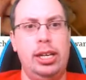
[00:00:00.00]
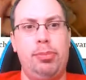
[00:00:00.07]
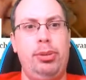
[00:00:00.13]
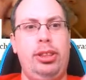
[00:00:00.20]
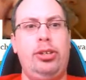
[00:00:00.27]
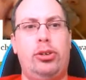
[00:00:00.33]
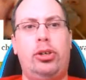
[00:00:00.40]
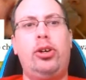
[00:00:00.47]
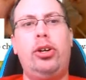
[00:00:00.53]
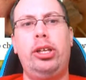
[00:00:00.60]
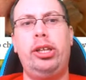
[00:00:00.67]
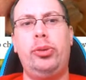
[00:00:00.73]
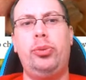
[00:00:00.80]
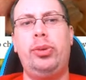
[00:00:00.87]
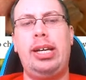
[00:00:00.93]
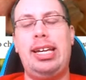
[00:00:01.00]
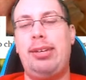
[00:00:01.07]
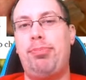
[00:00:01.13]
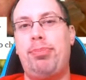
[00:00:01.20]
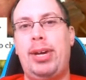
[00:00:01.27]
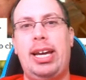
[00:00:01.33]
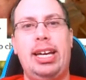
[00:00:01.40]
but they're all the way
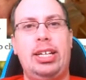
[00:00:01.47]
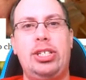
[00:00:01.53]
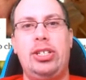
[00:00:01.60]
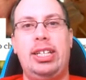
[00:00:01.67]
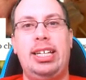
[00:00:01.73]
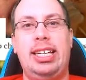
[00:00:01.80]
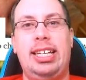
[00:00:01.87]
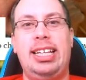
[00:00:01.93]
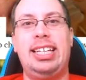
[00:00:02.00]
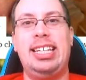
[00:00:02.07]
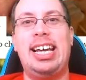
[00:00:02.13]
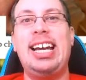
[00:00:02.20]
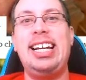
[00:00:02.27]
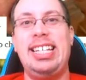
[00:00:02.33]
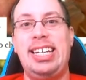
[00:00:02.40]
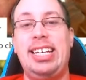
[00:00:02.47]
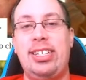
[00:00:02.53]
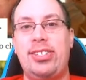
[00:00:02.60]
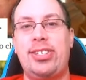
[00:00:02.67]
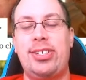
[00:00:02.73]
back to in the 90s.